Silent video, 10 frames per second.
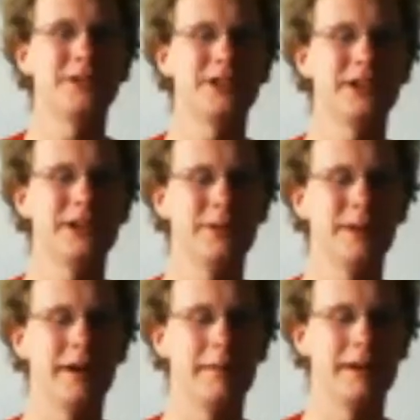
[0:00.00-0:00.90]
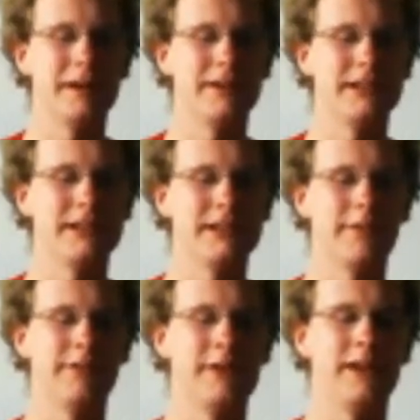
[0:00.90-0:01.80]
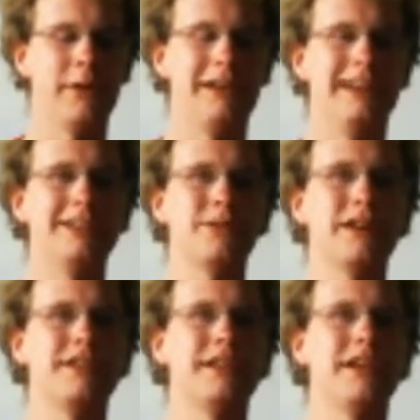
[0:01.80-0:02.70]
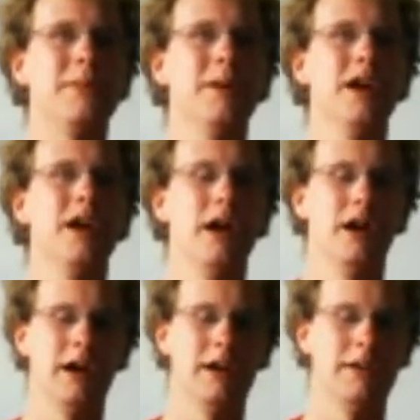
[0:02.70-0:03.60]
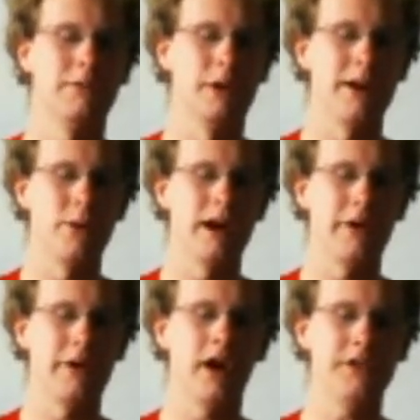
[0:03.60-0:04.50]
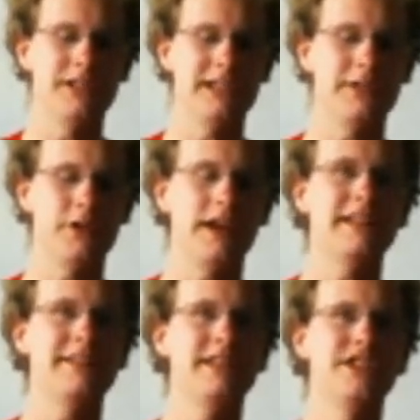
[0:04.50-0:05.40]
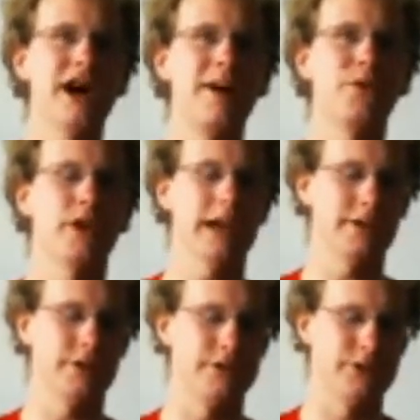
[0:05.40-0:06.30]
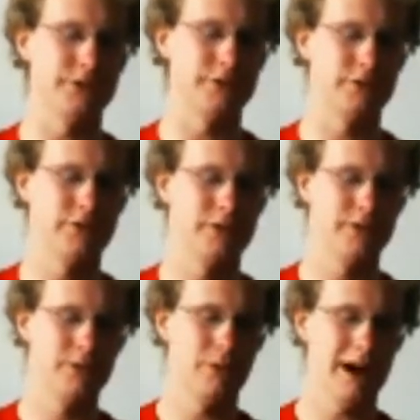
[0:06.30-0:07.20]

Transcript: what you can do about it because uh, if, if anyone does question them, uh, right away you hear, oh, see, they're against the job creators. exactly.